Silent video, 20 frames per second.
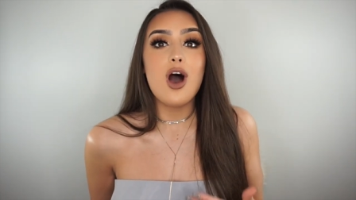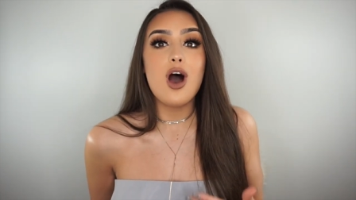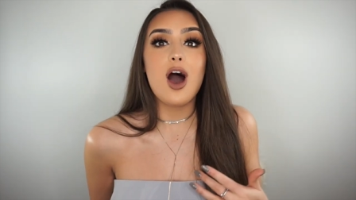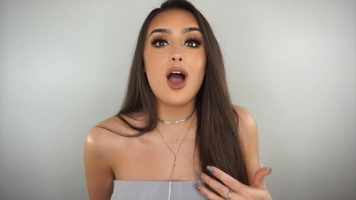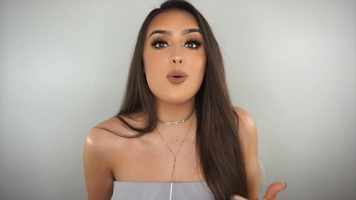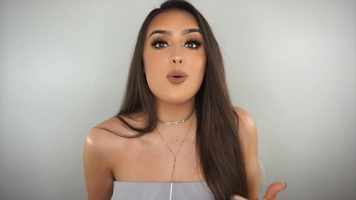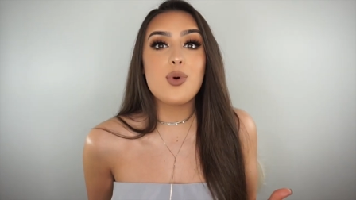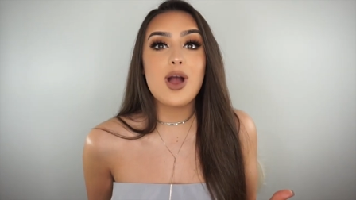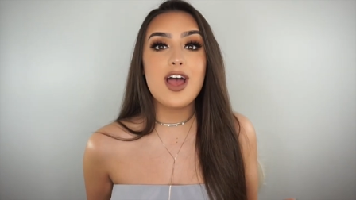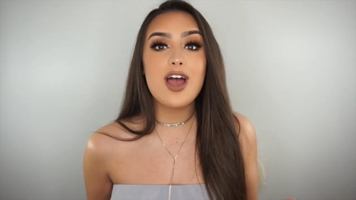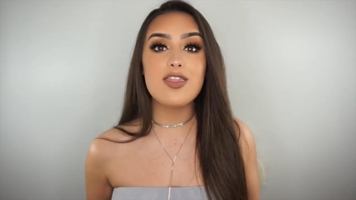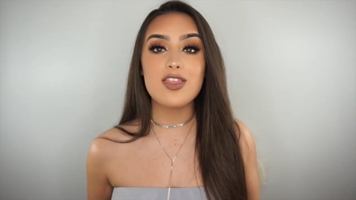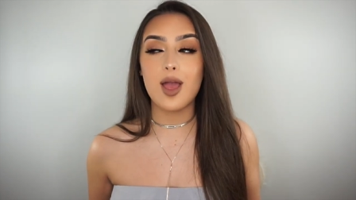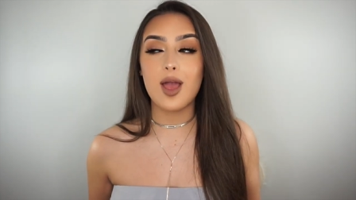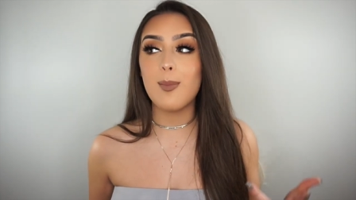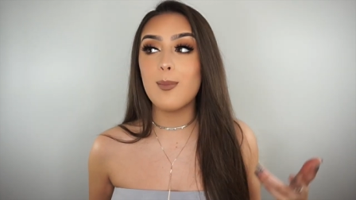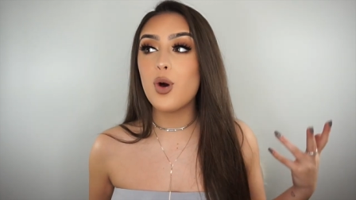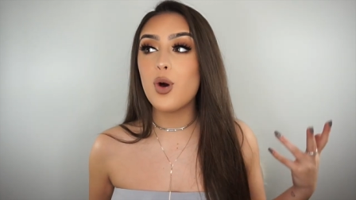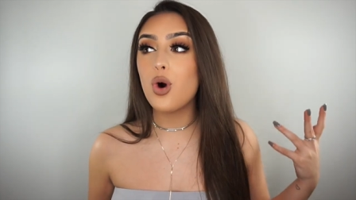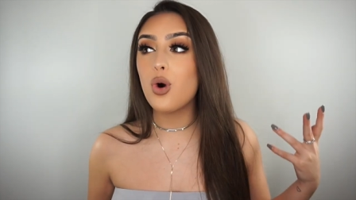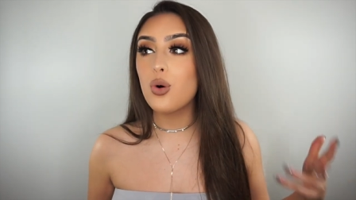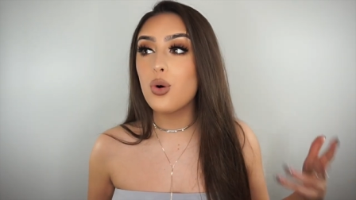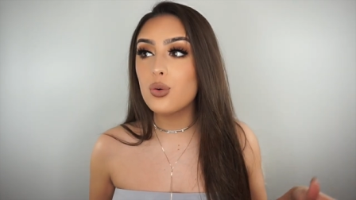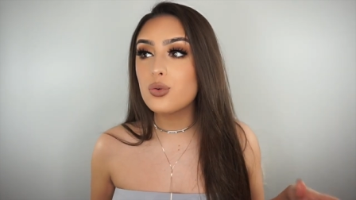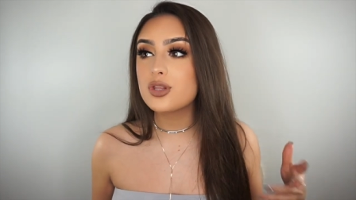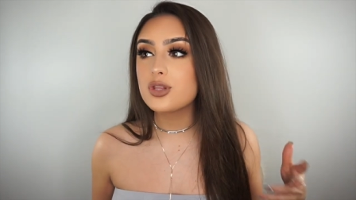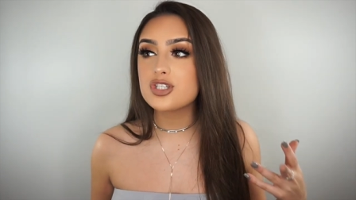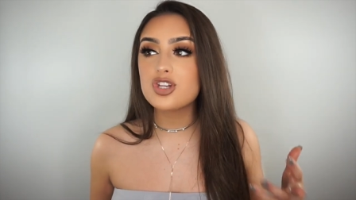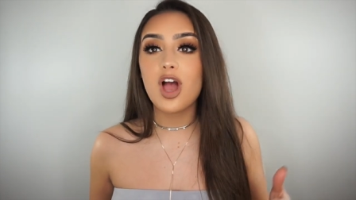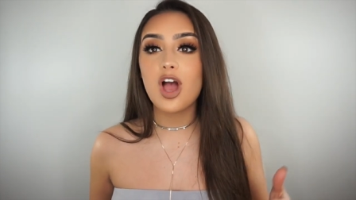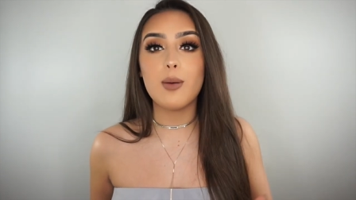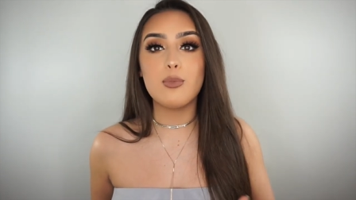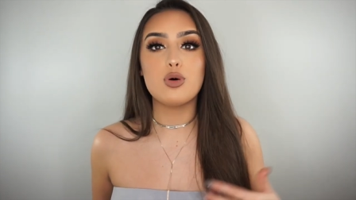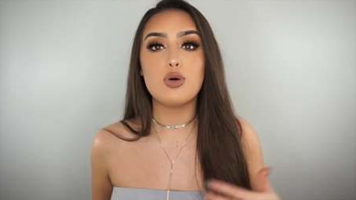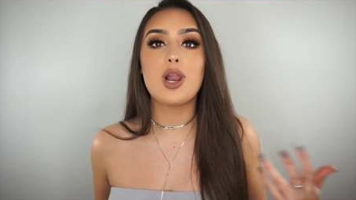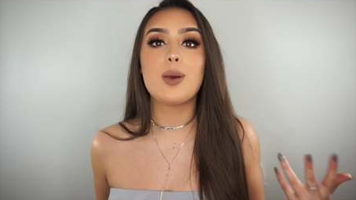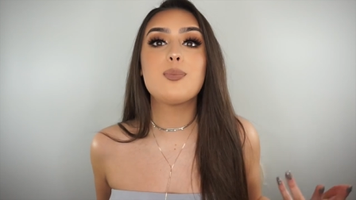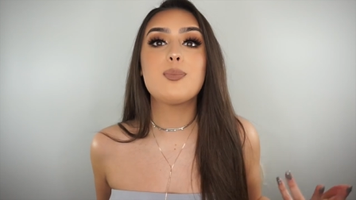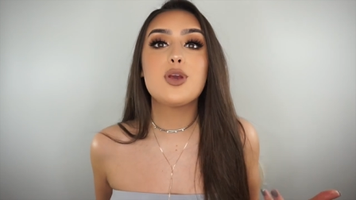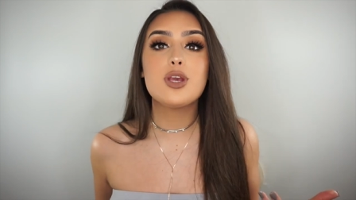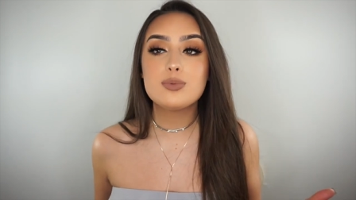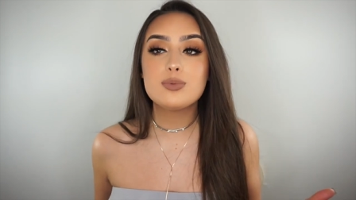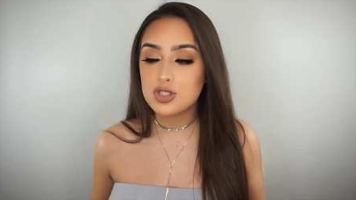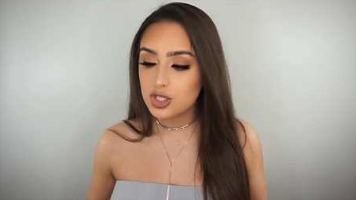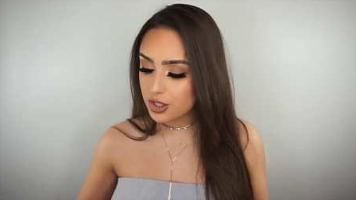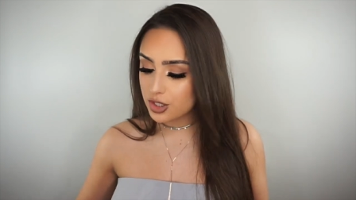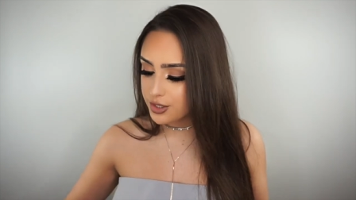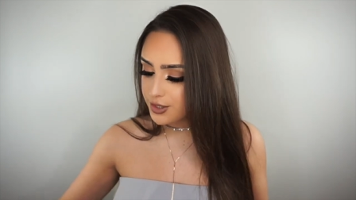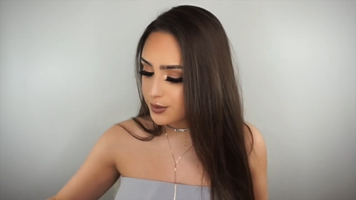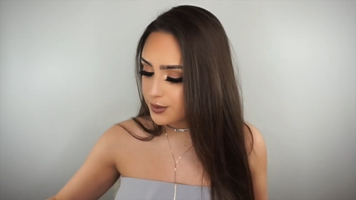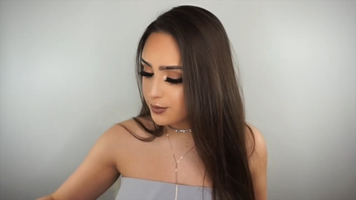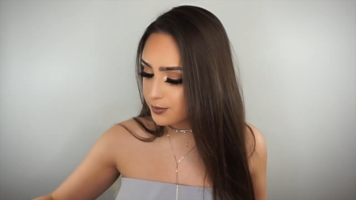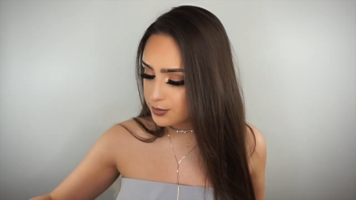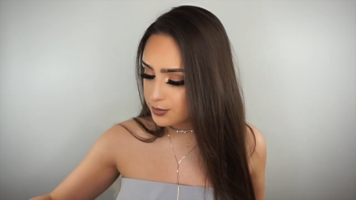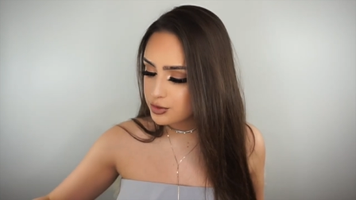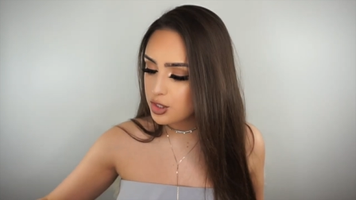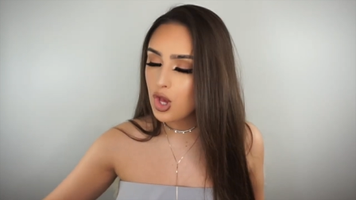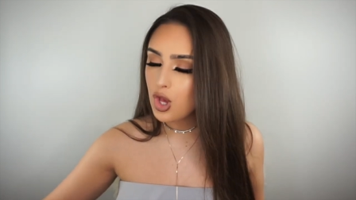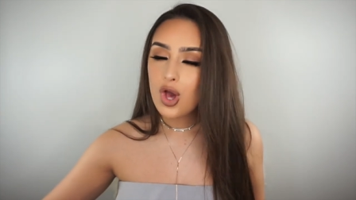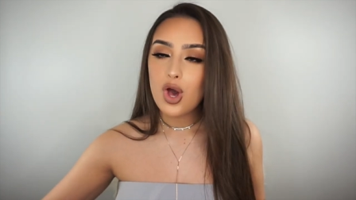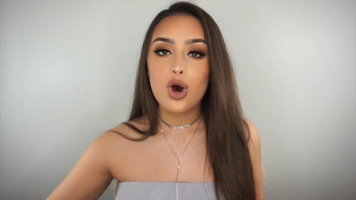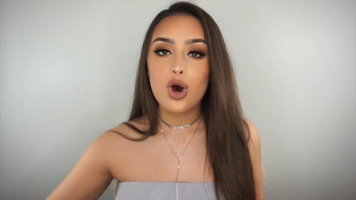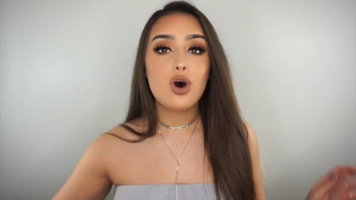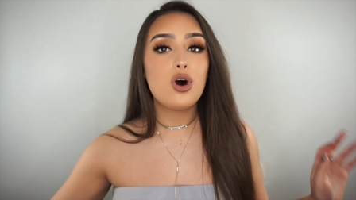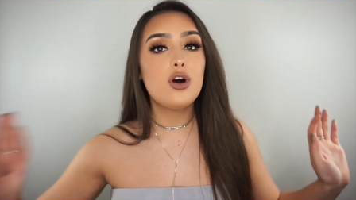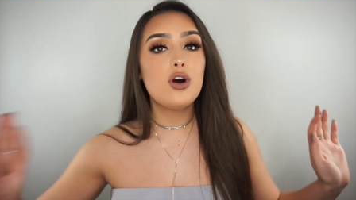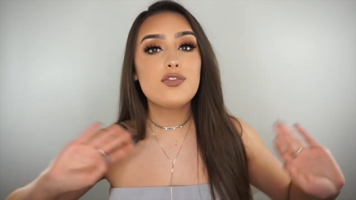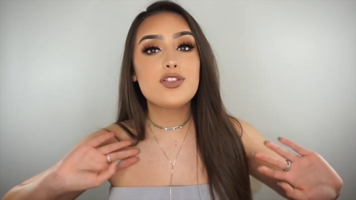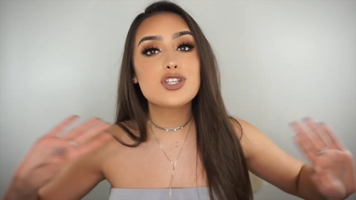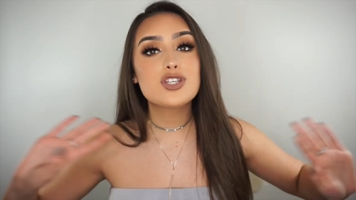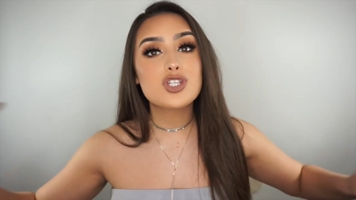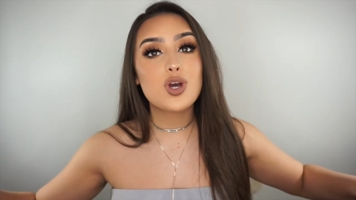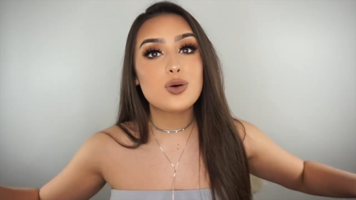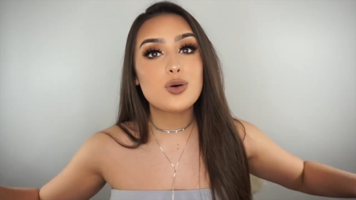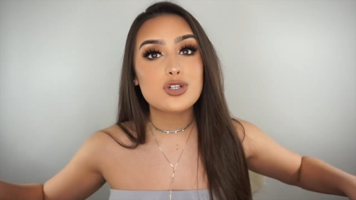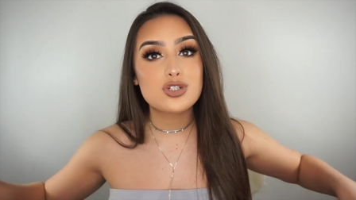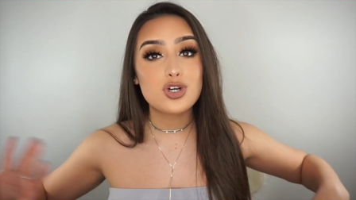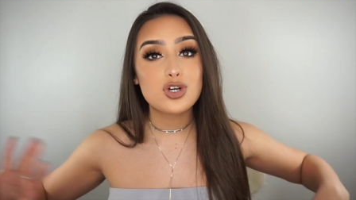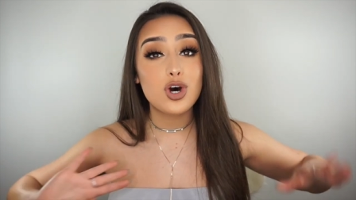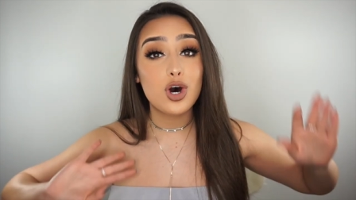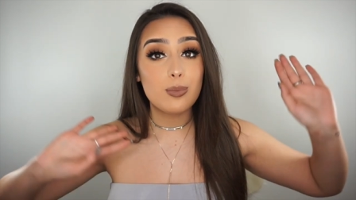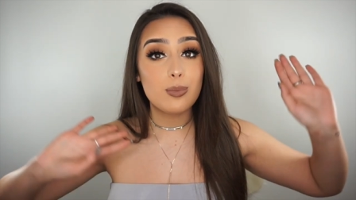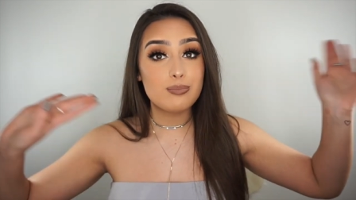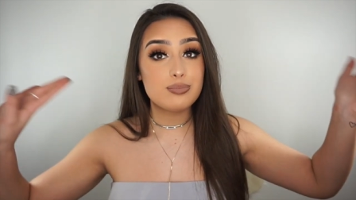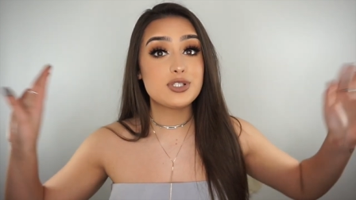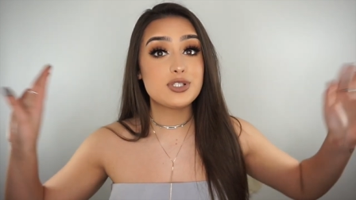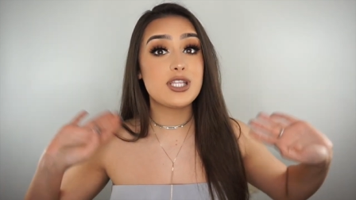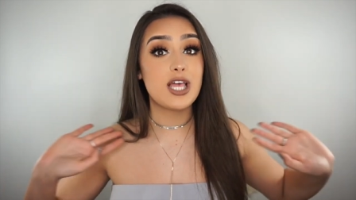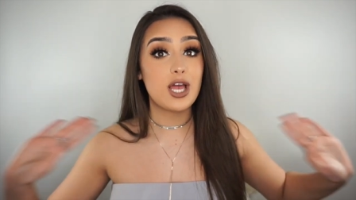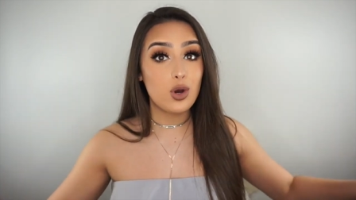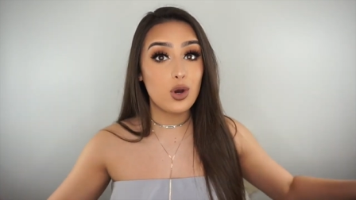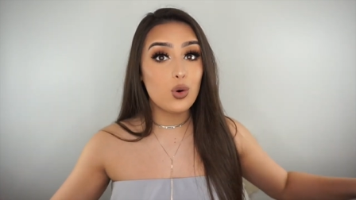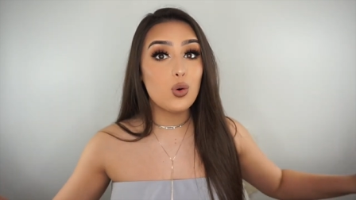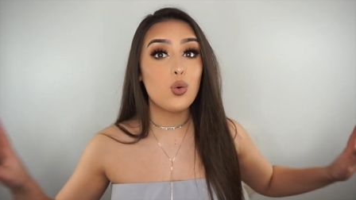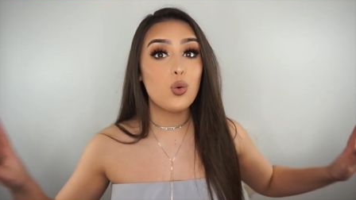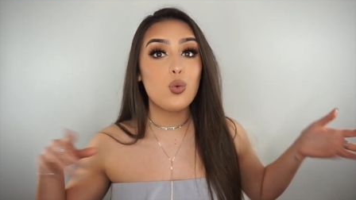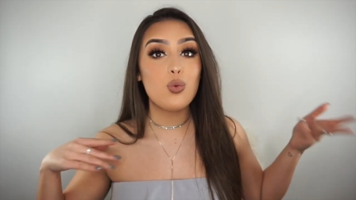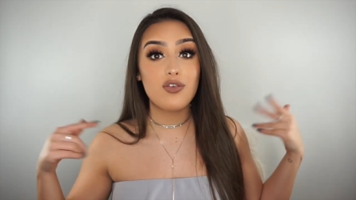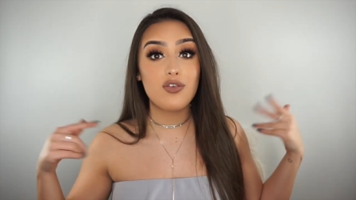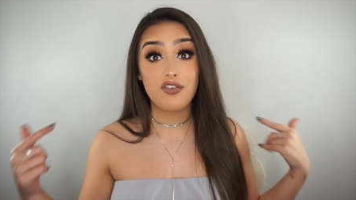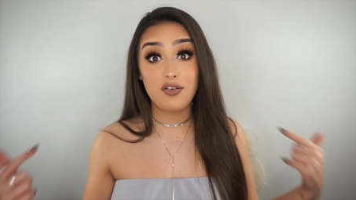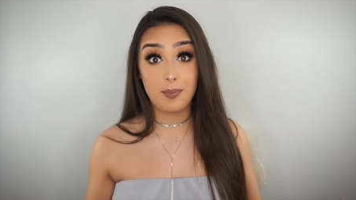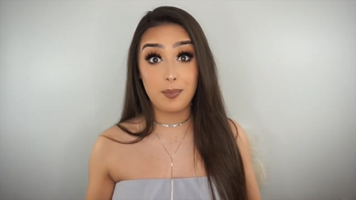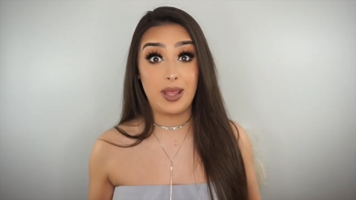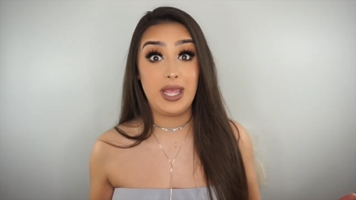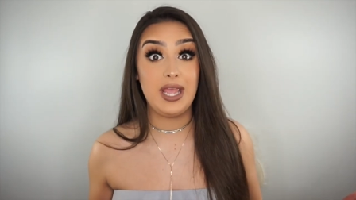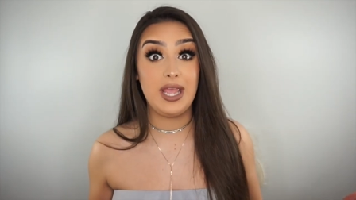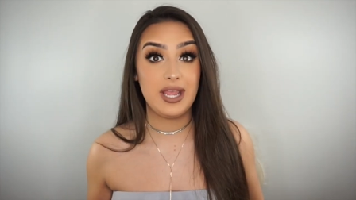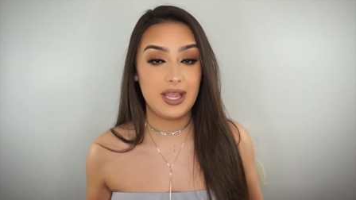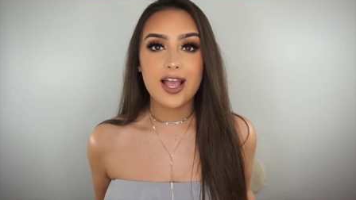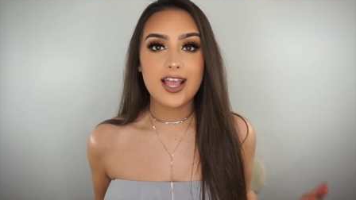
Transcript: I wear them all the time, or like boob tubes, off-the-shoulder tops, they're all for me.